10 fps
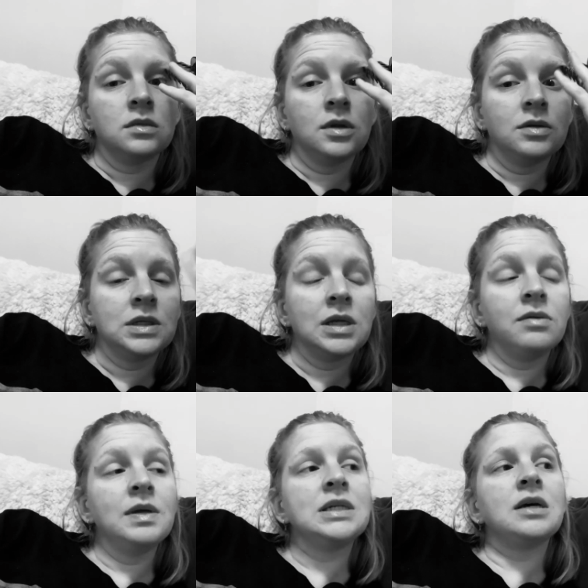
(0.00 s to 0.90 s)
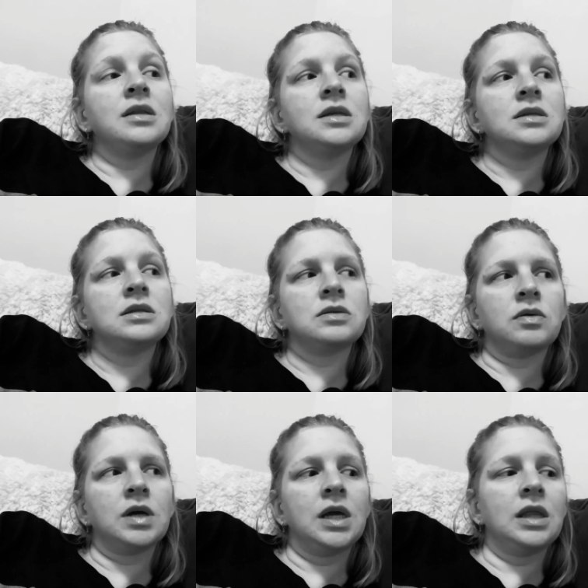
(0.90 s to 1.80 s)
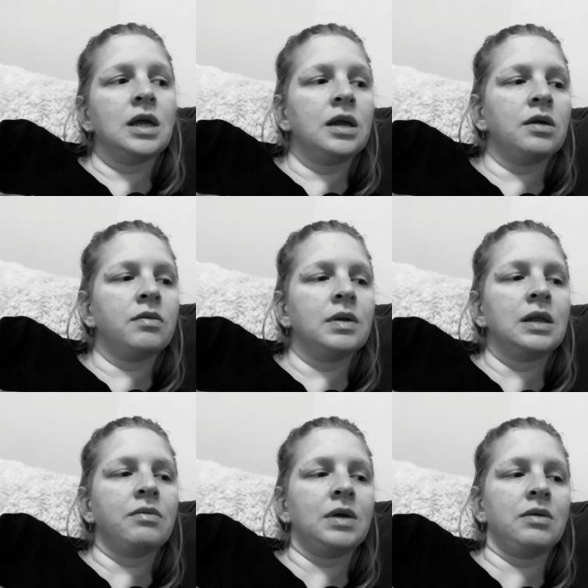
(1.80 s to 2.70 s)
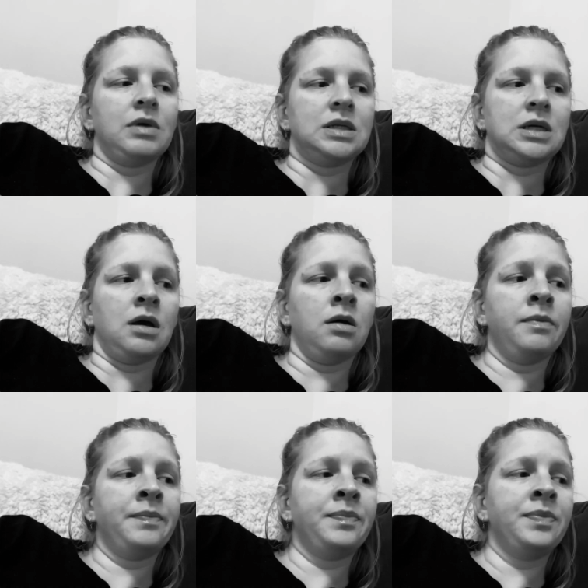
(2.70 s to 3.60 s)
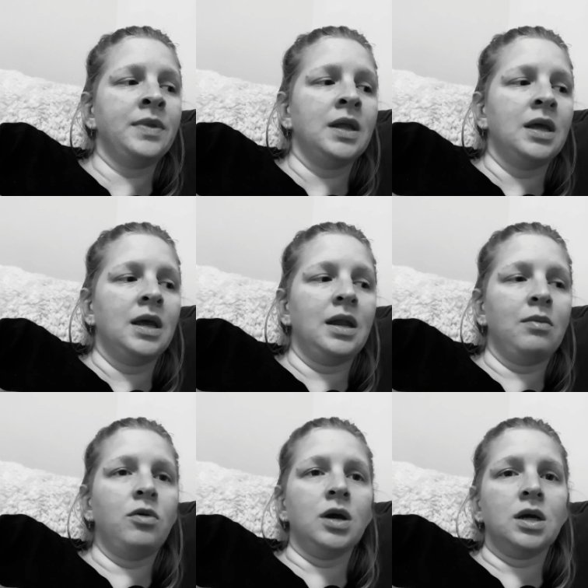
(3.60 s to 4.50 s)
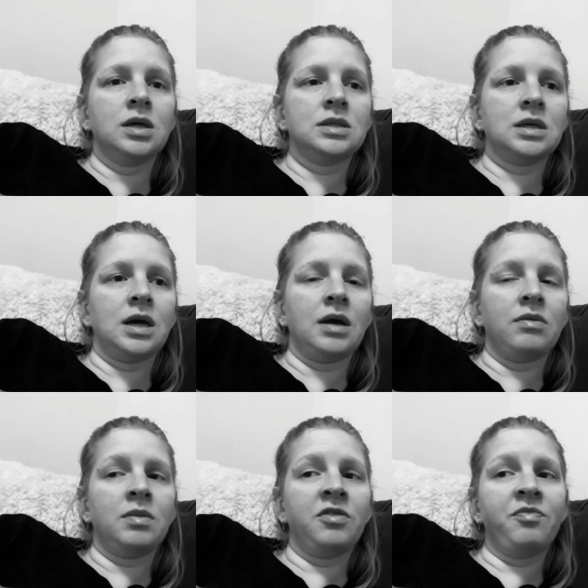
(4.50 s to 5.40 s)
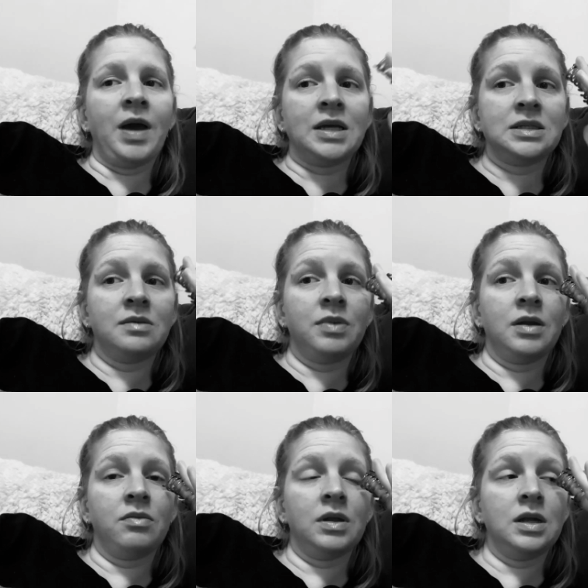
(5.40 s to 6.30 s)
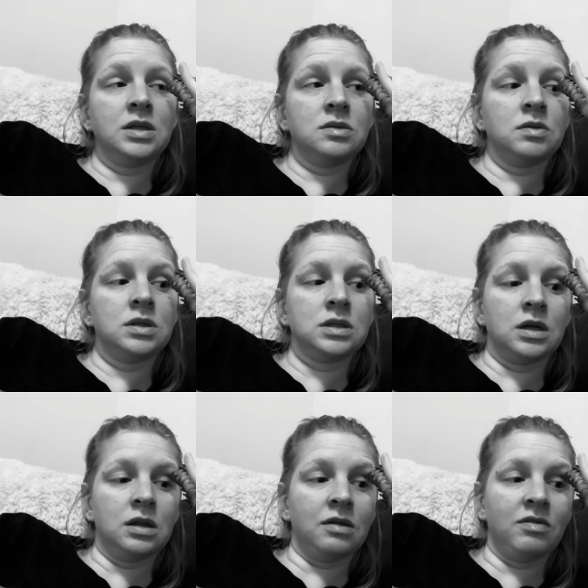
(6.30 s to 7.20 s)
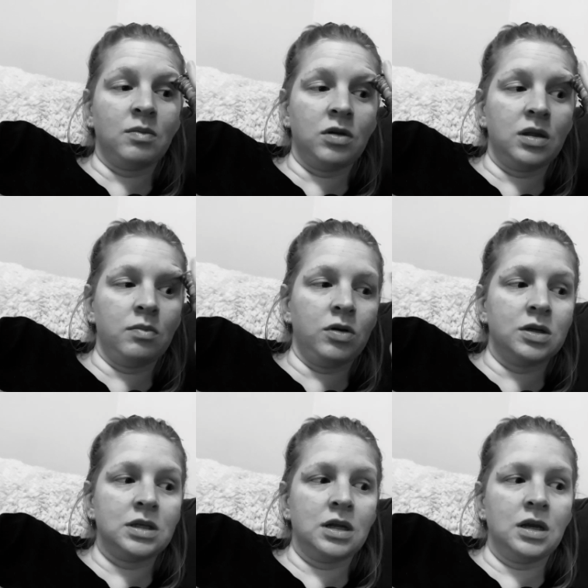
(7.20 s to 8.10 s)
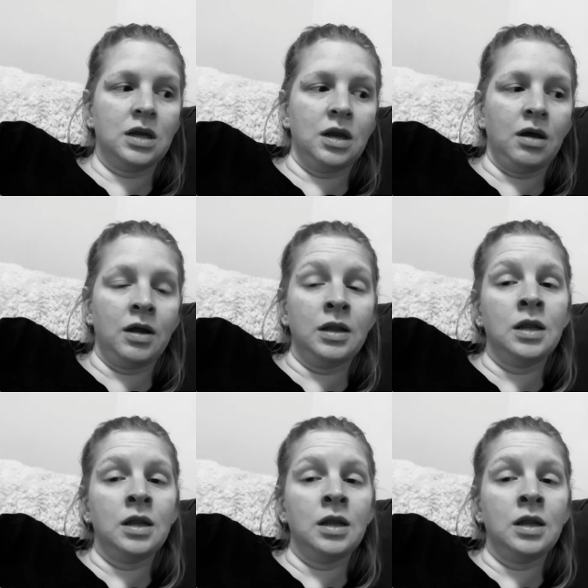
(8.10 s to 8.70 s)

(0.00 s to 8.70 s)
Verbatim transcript: I'm just going to retell this story that I don't really want to retell. Anymore, because I want to move past it, but I really just want to tell a living, breathing person and not